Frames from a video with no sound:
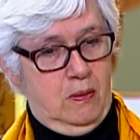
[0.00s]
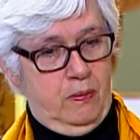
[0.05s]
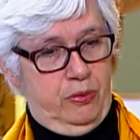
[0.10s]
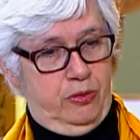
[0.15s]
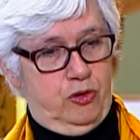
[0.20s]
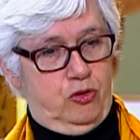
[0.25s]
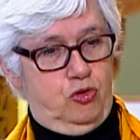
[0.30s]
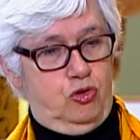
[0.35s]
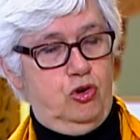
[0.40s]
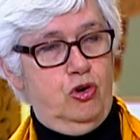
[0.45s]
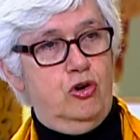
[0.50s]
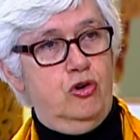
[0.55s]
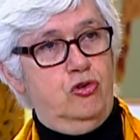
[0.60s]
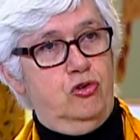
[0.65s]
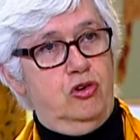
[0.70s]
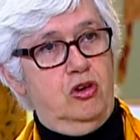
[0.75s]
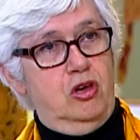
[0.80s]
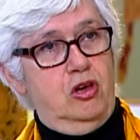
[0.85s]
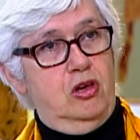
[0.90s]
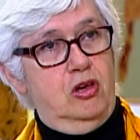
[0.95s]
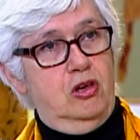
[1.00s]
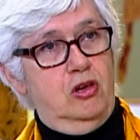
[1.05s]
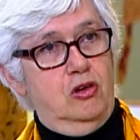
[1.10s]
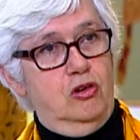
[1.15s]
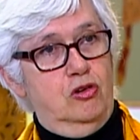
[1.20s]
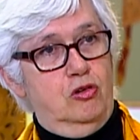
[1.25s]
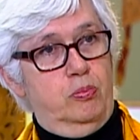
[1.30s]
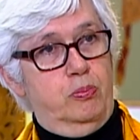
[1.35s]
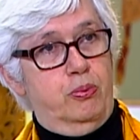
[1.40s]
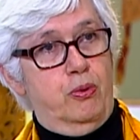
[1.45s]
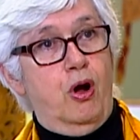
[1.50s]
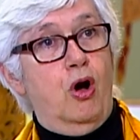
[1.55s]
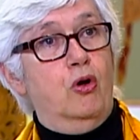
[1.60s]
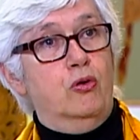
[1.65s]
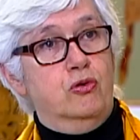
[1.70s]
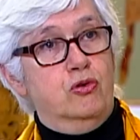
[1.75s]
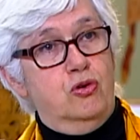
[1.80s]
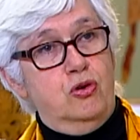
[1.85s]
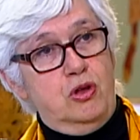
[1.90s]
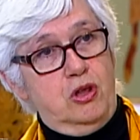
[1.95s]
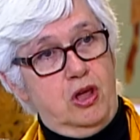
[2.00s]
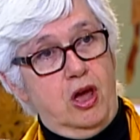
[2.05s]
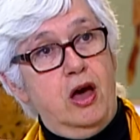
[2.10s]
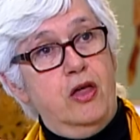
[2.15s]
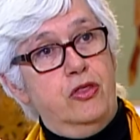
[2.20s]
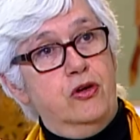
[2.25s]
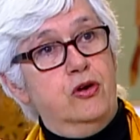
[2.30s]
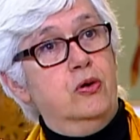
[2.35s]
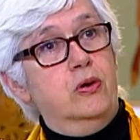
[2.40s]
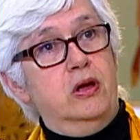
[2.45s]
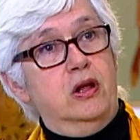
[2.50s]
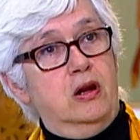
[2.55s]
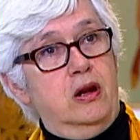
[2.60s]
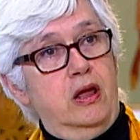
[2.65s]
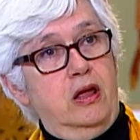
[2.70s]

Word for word: the church is brought together in,